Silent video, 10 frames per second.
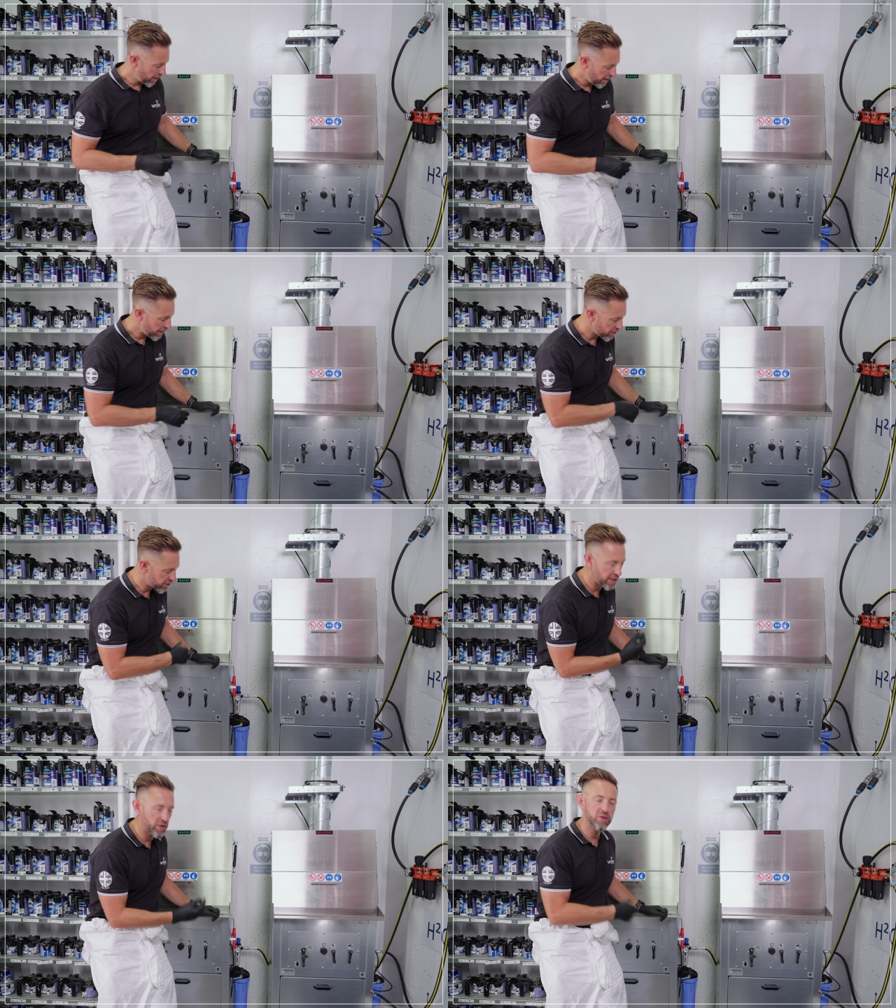It
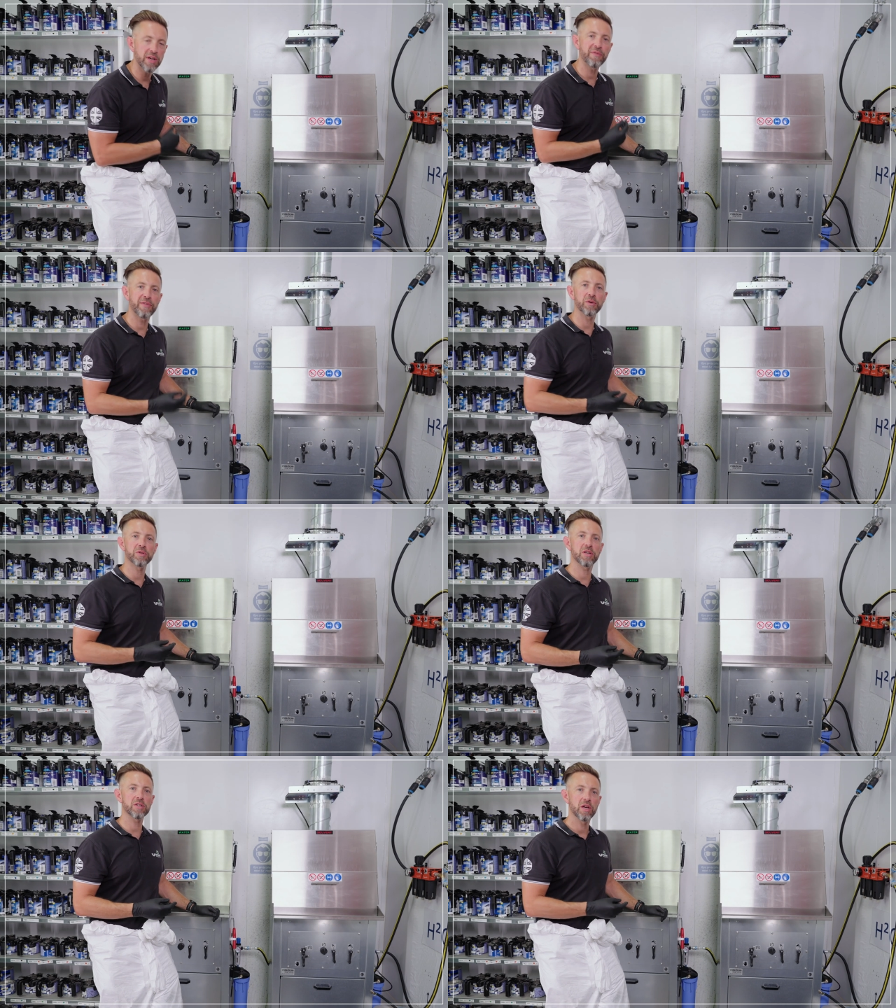continuously
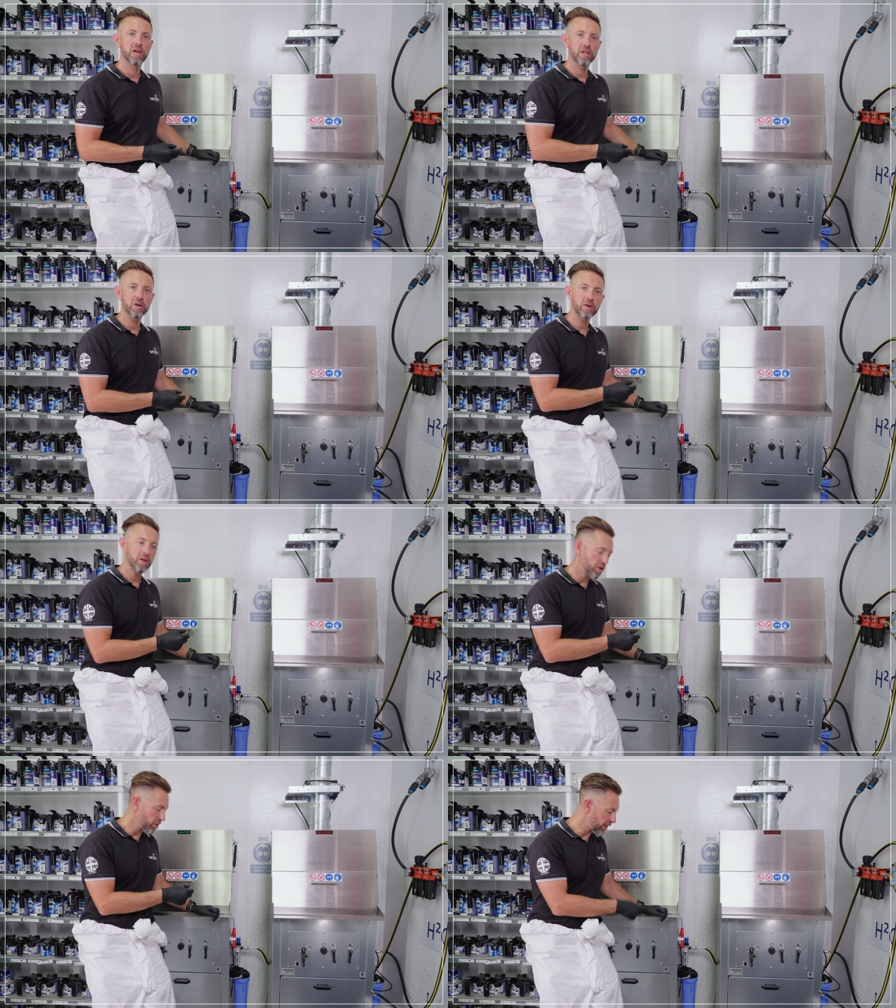filters
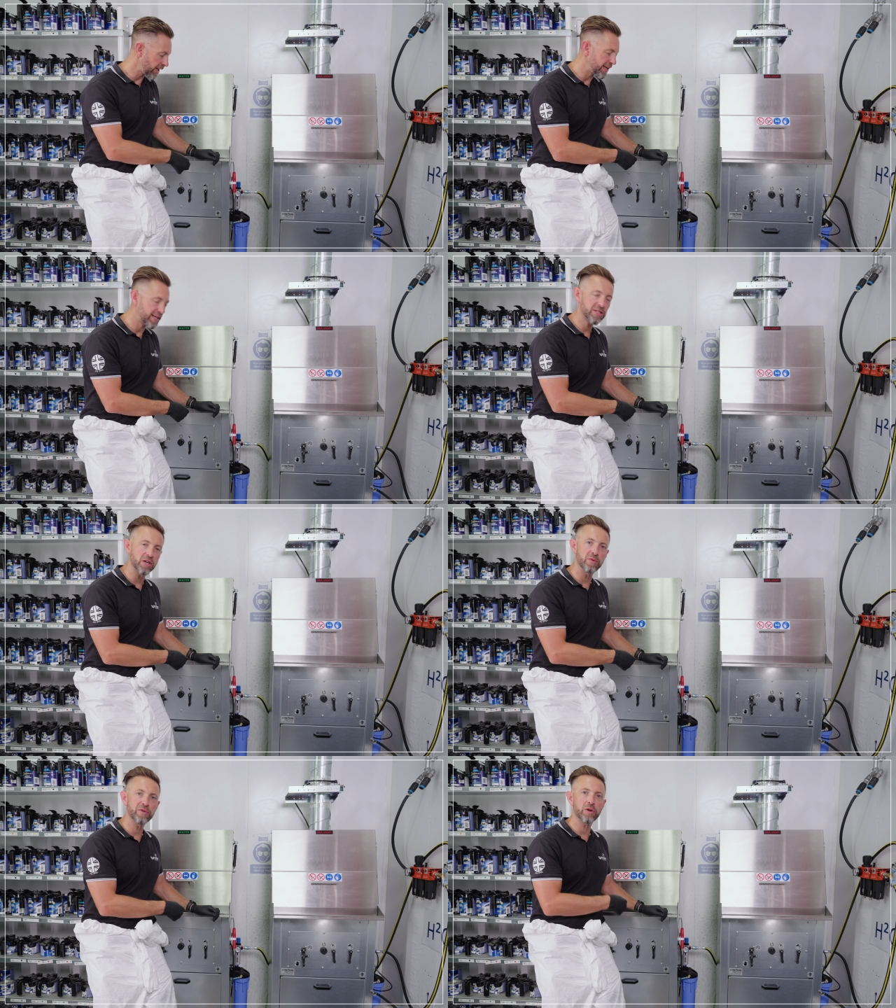your cleaning
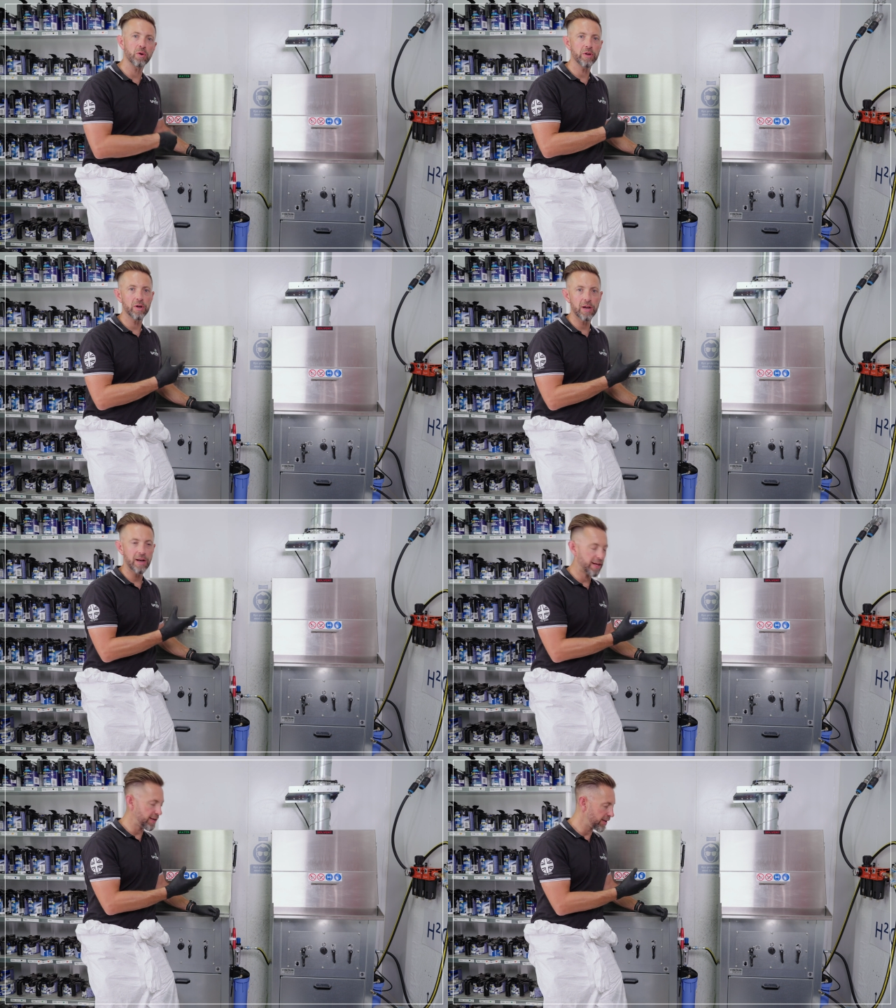solvent or your
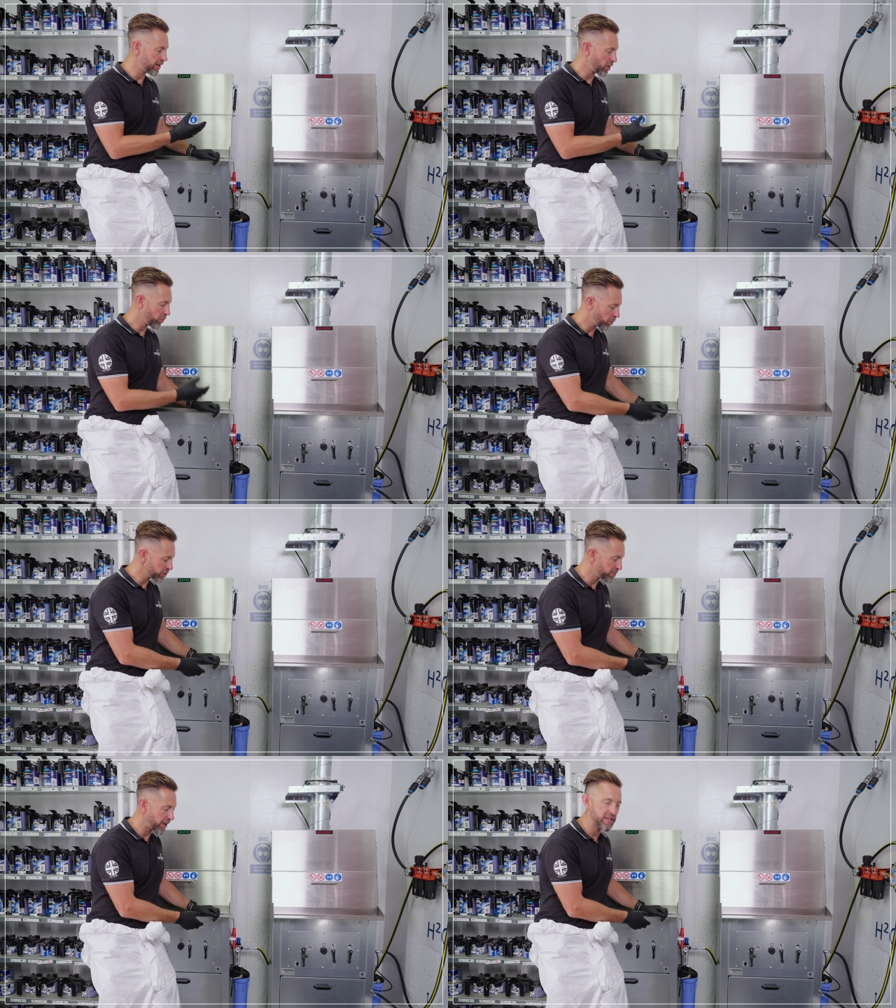cleaning
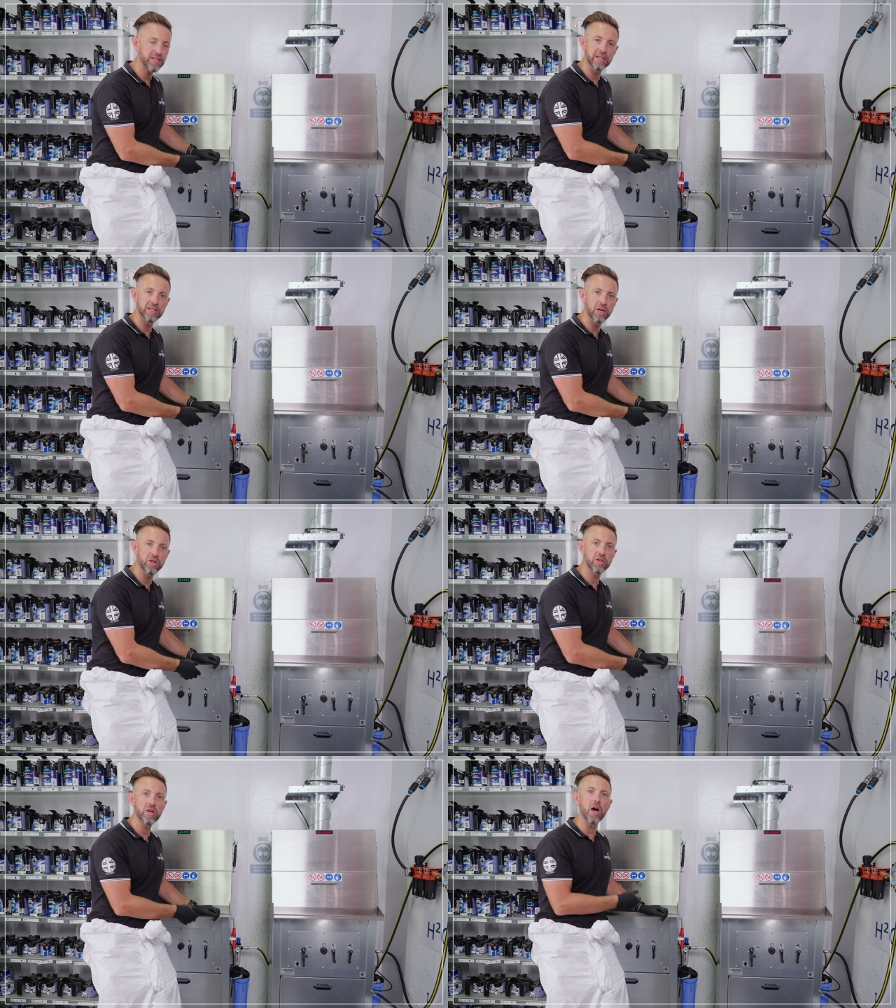water-based
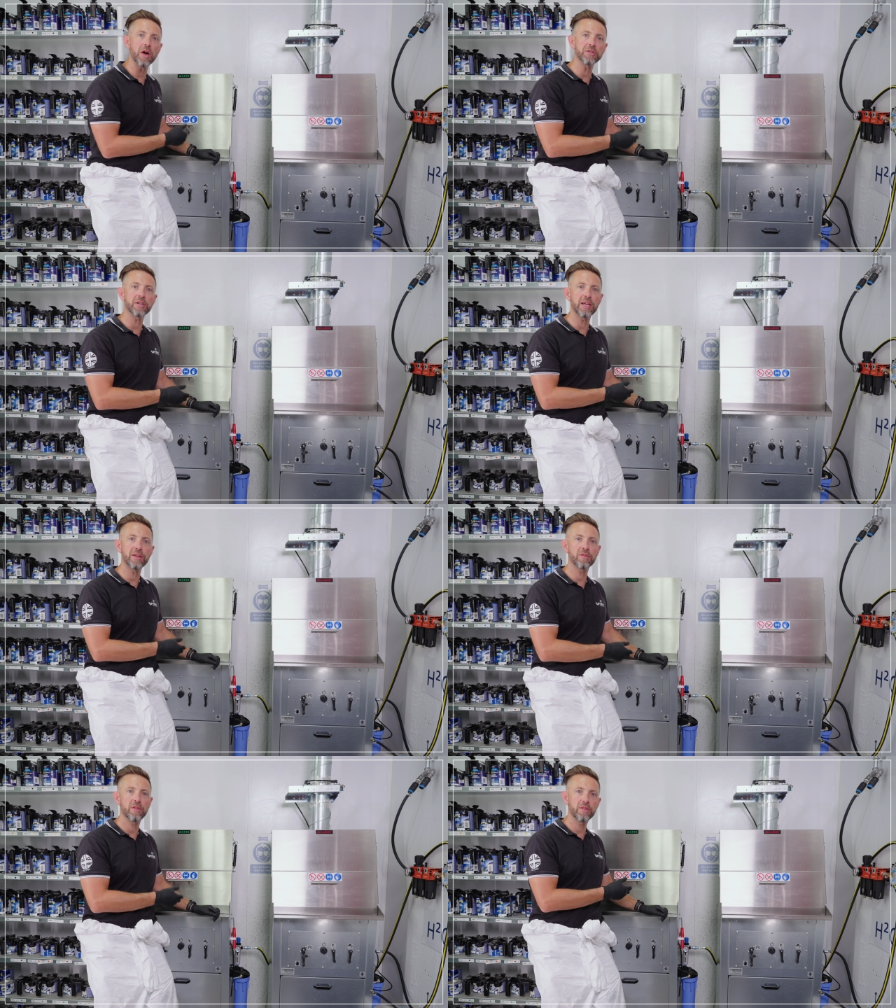detergent
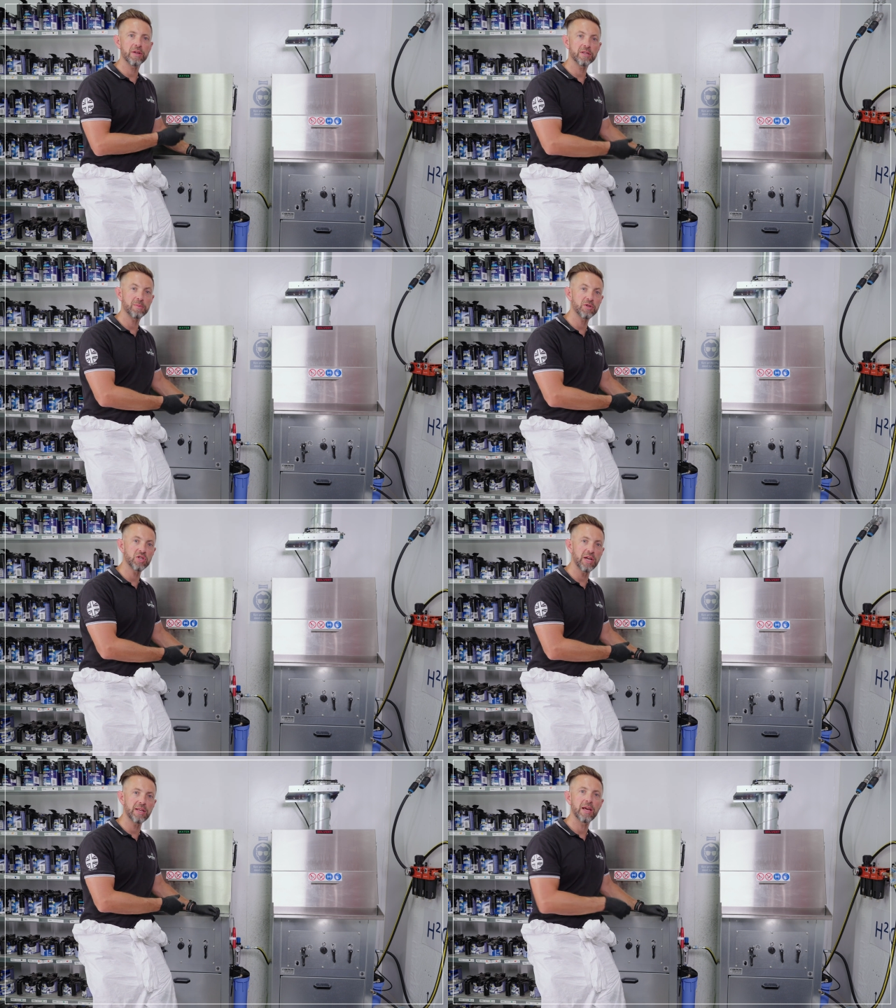underneath the
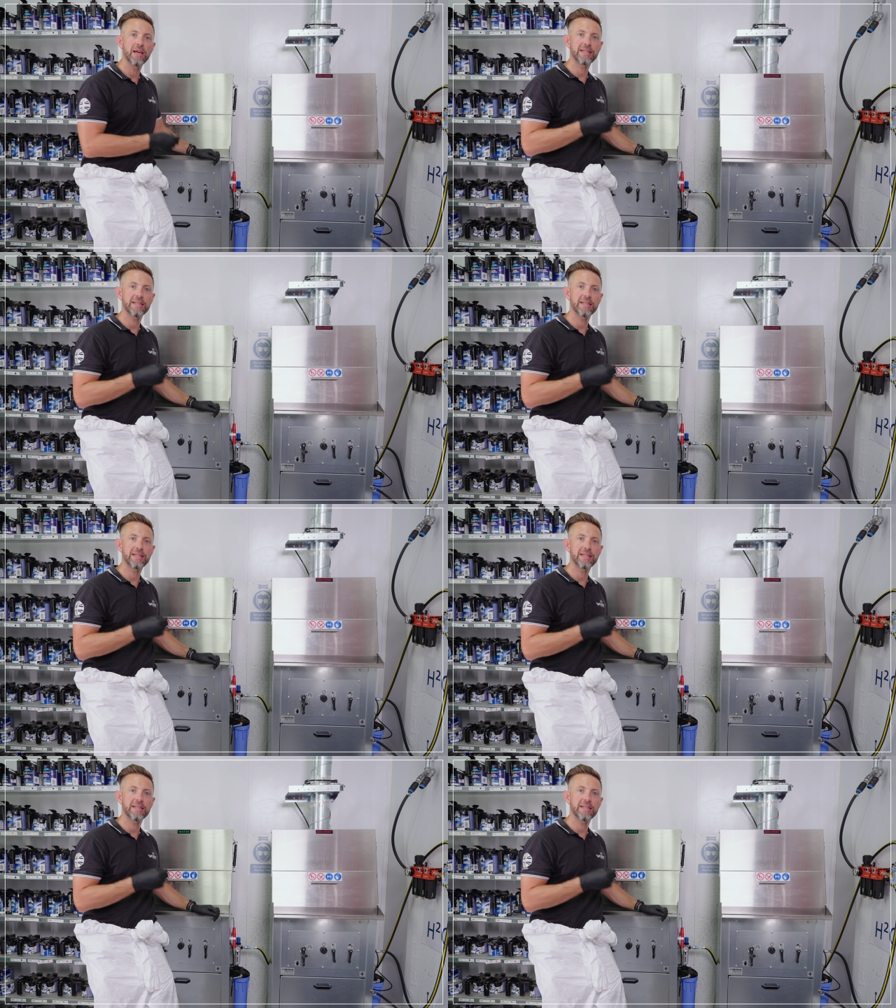machine